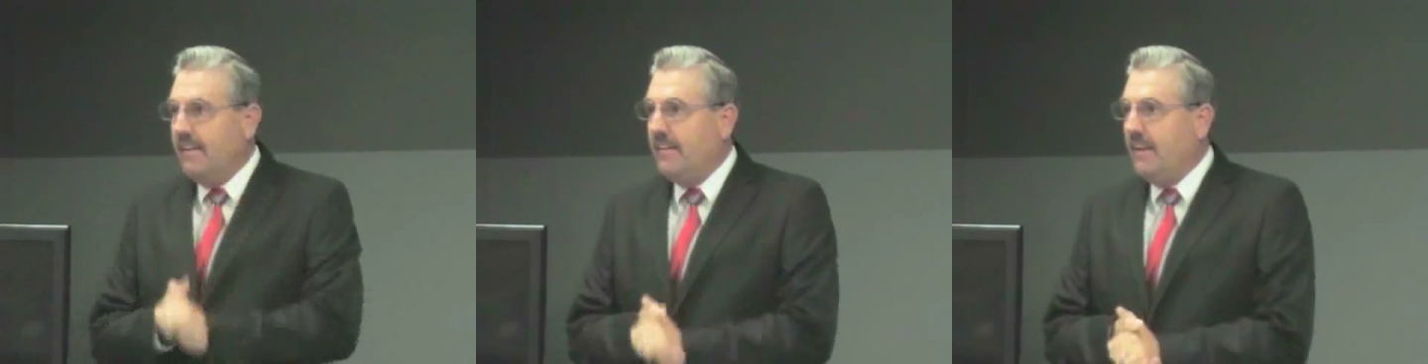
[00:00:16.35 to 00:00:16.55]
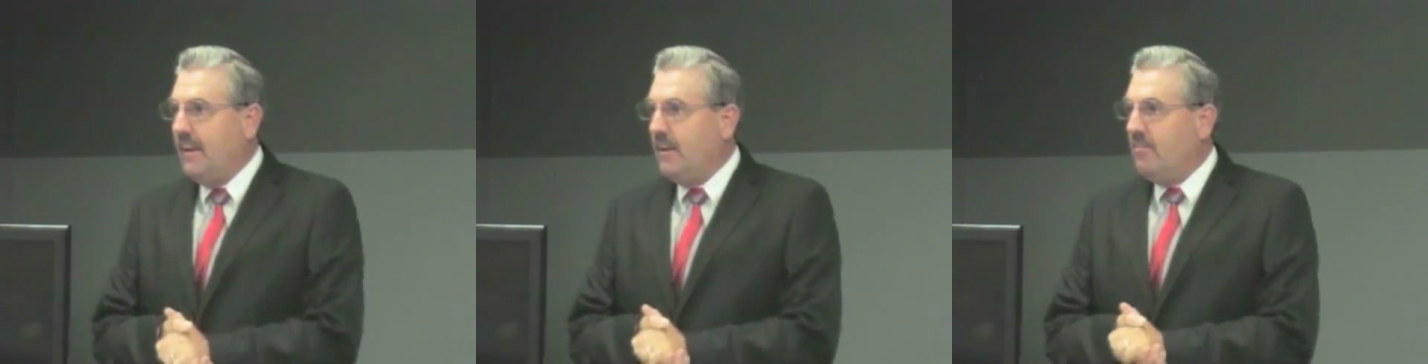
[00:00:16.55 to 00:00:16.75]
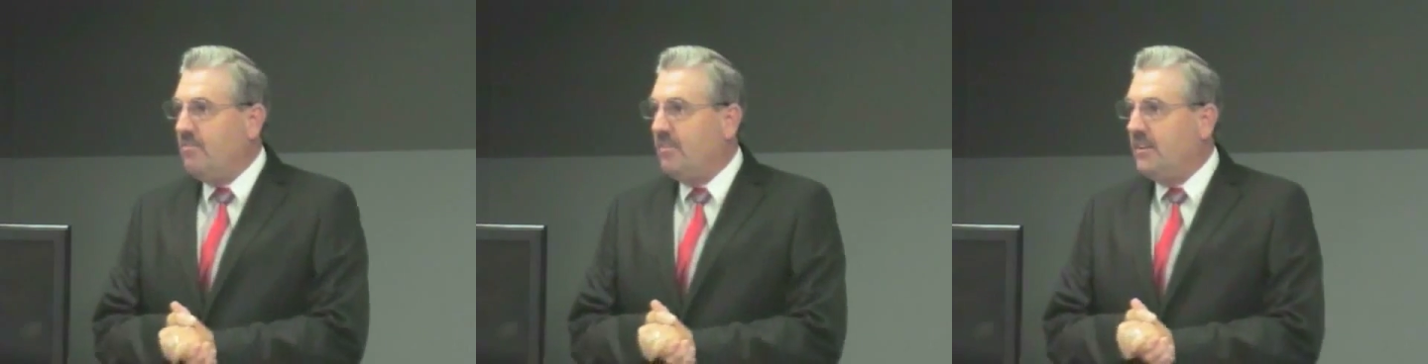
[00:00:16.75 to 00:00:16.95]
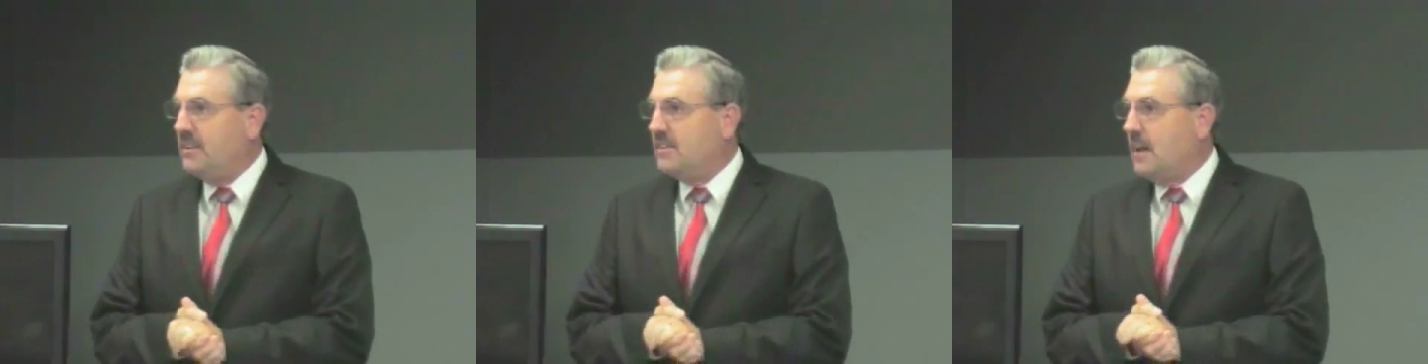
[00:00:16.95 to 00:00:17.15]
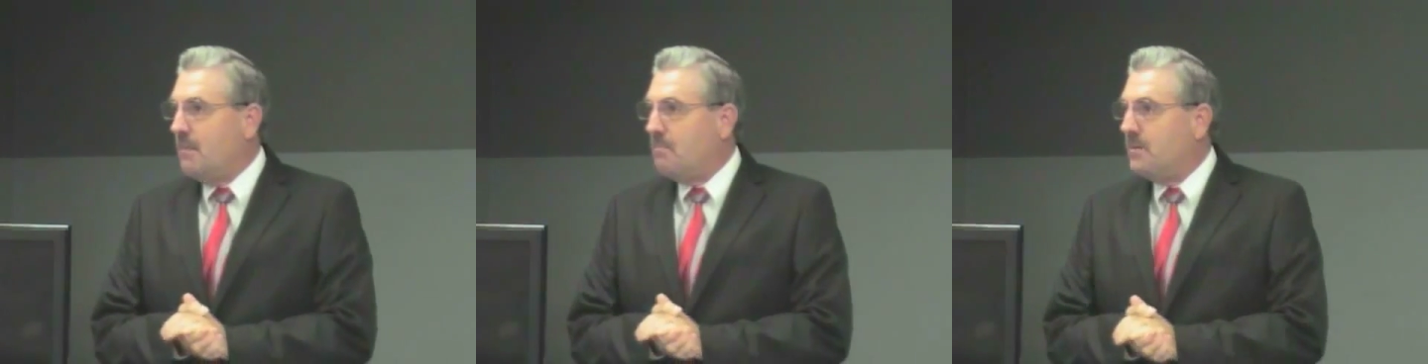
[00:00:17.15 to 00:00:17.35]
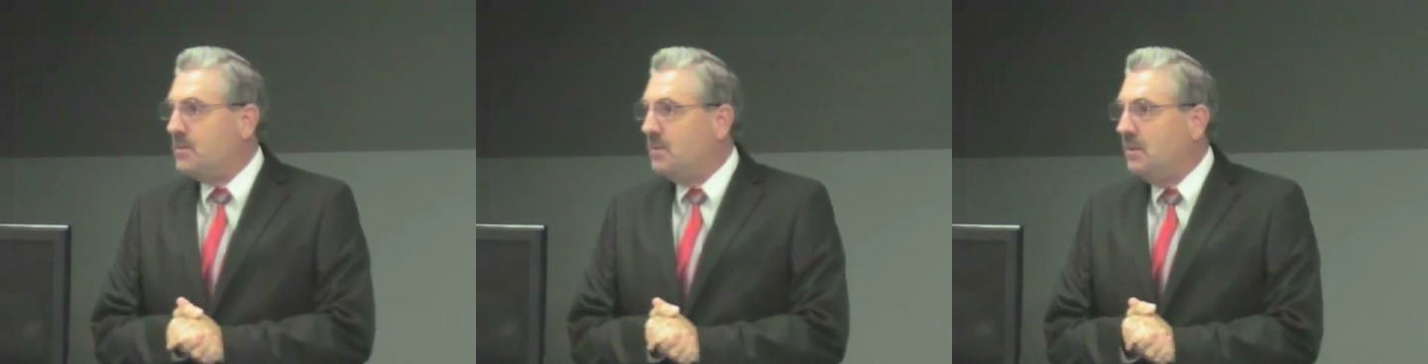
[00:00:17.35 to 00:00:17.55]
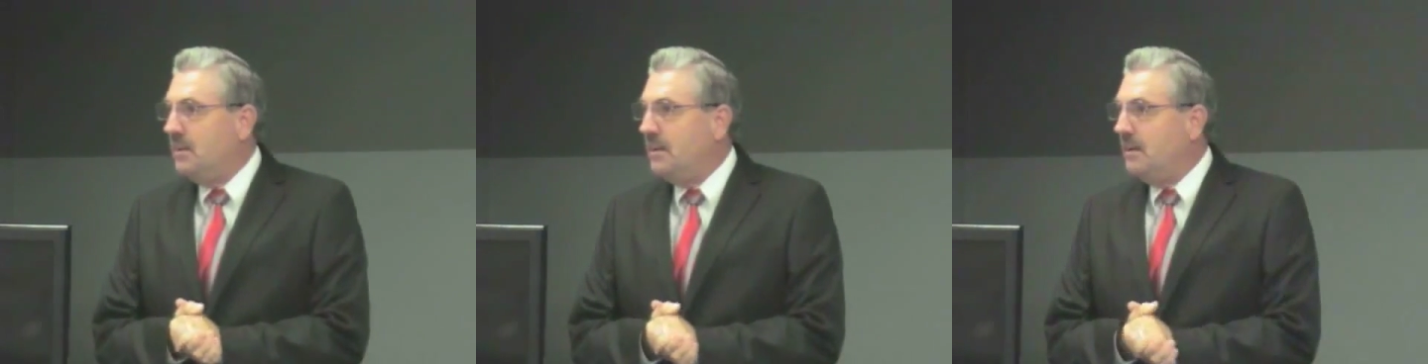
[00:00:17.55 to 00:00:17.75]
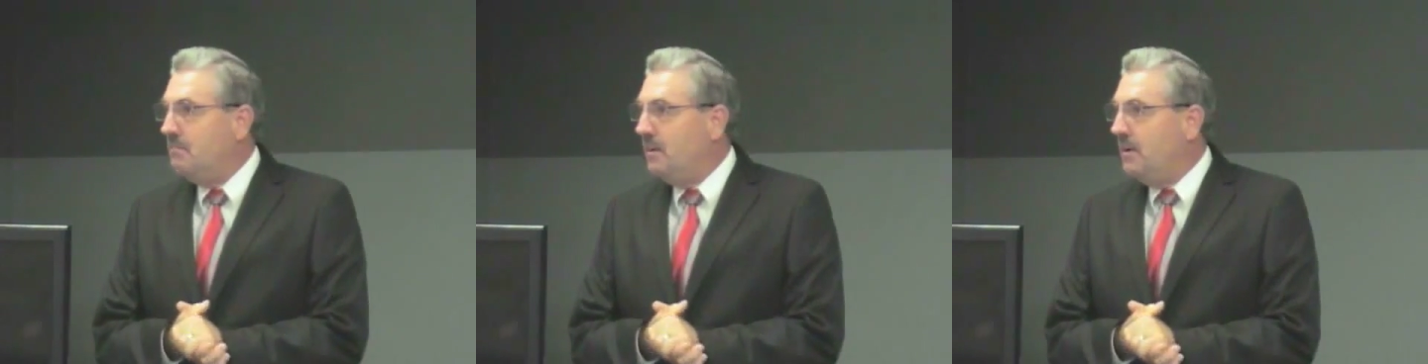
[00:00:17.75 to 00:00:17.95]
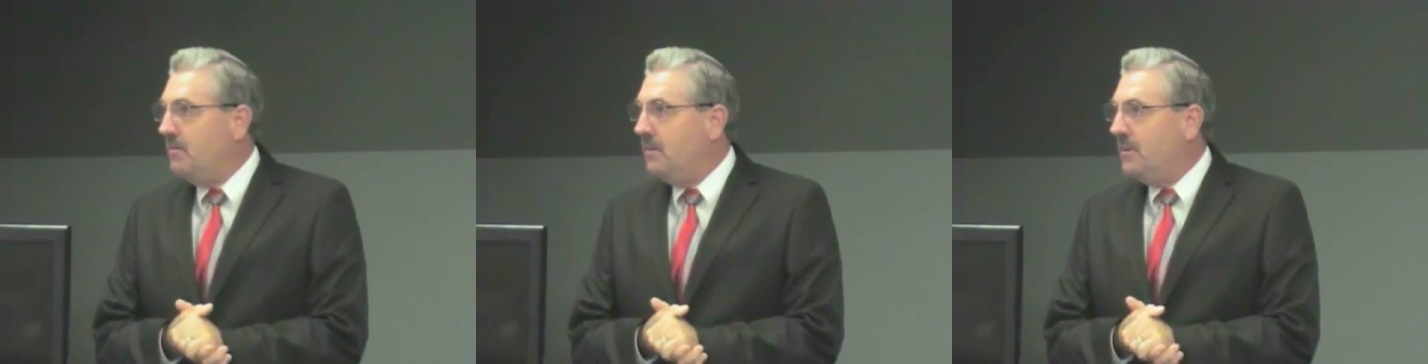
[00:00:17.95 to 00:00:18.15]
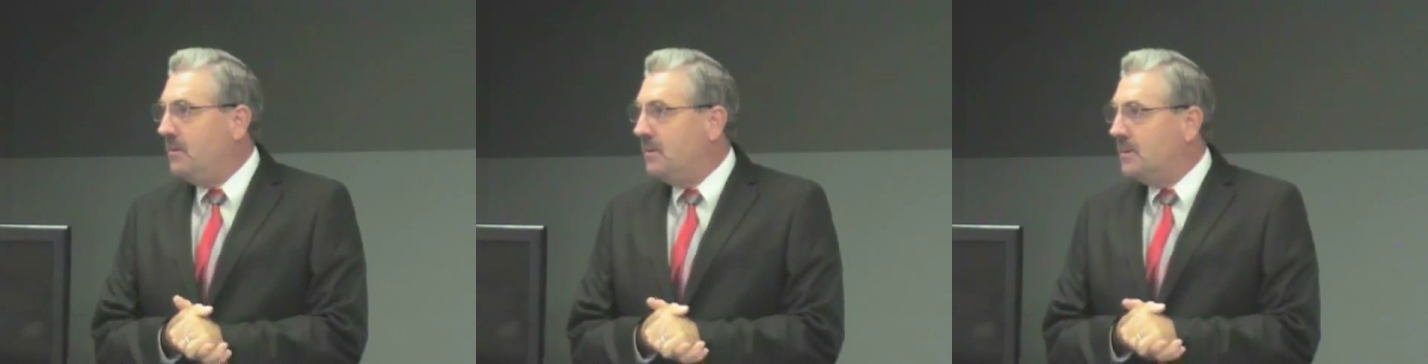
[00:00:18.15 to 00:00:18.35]
thank you for this opportunity to meet
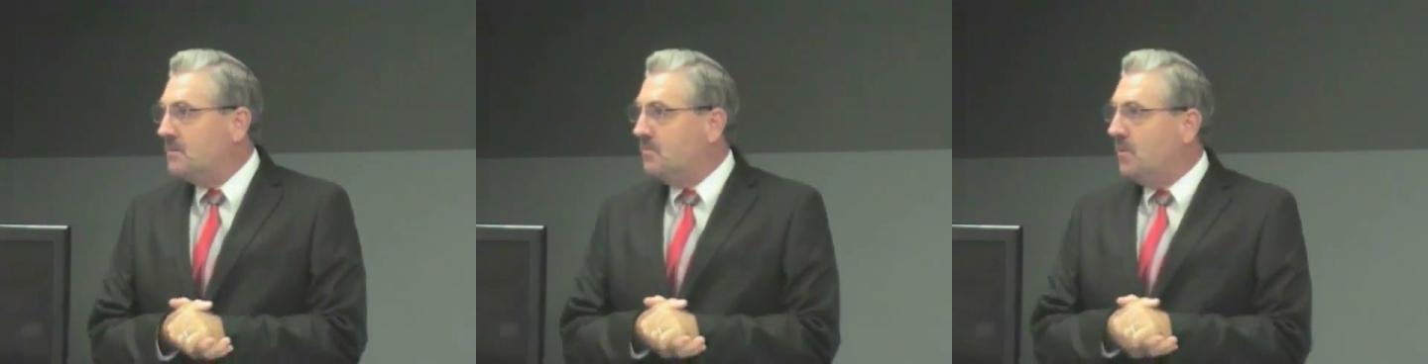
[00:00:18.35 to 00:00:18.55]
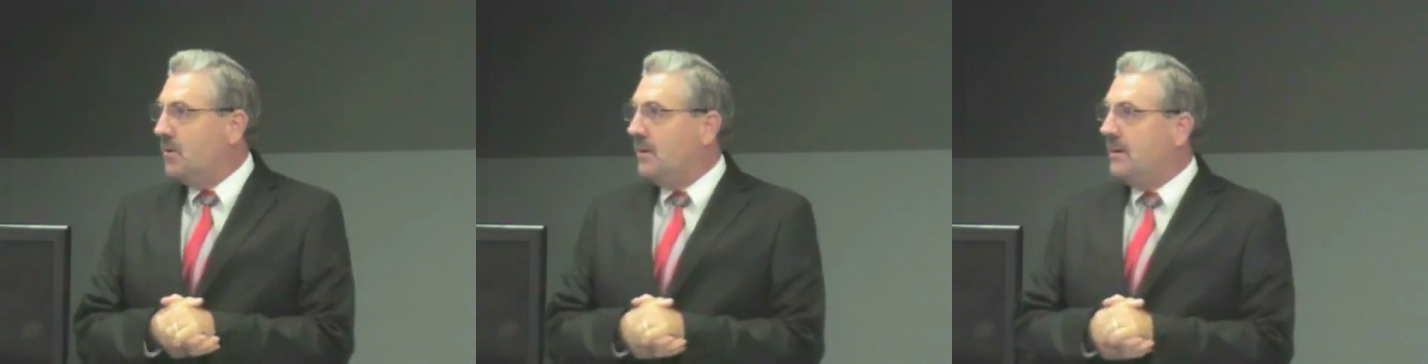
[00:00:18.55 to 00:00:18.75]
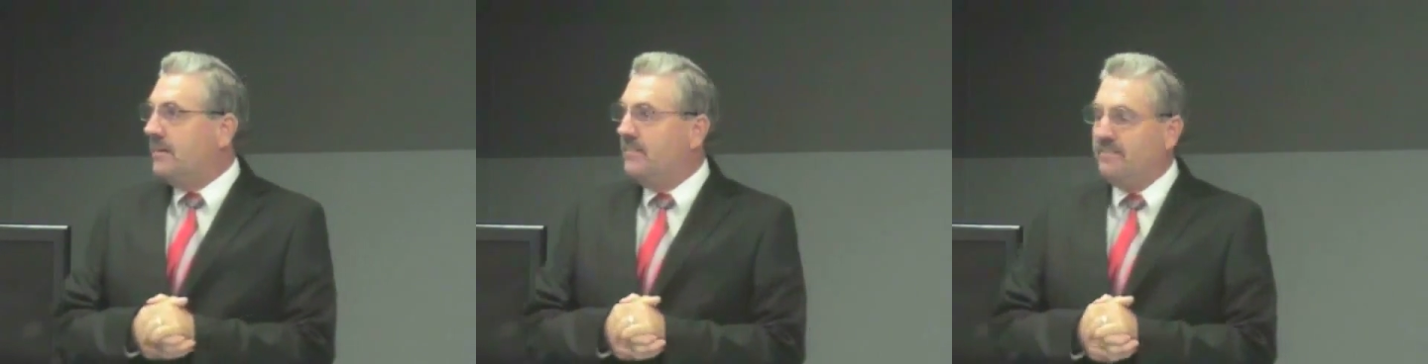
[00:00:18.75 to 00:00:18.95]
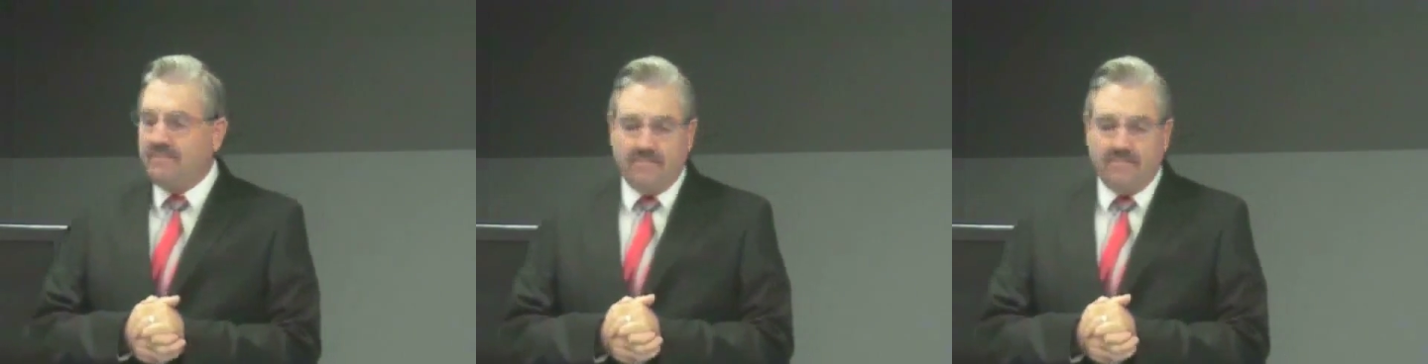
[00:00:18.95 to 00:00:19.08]
with you this morning.